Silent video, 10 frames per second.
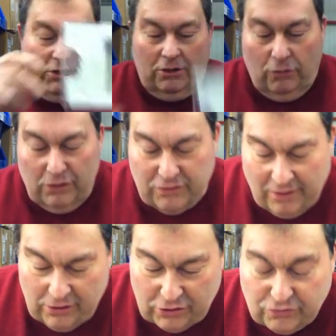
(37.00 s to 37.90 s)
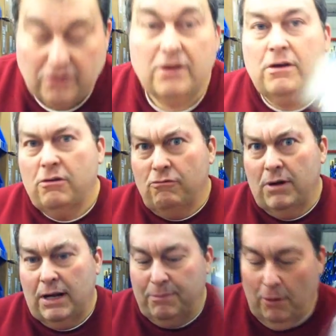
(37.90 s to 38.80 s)
which are always very useful,
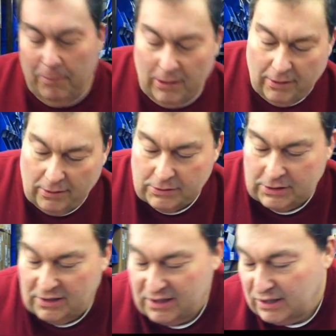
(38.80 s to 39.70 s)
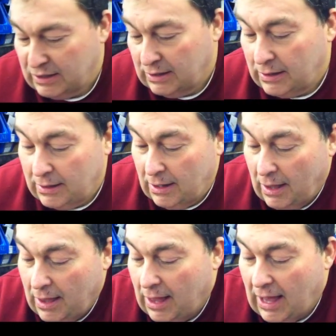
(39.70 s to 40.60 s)
really popular those are.
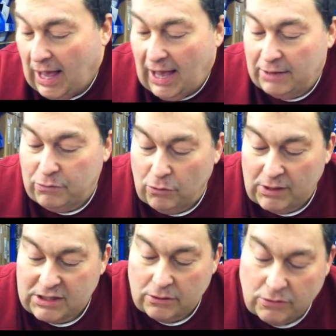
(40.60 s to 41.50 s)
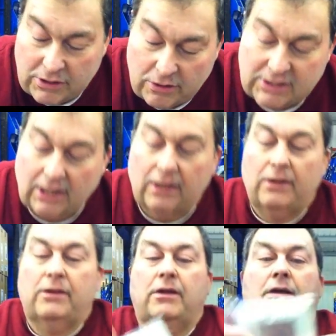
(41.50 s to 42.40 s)
And we always also sell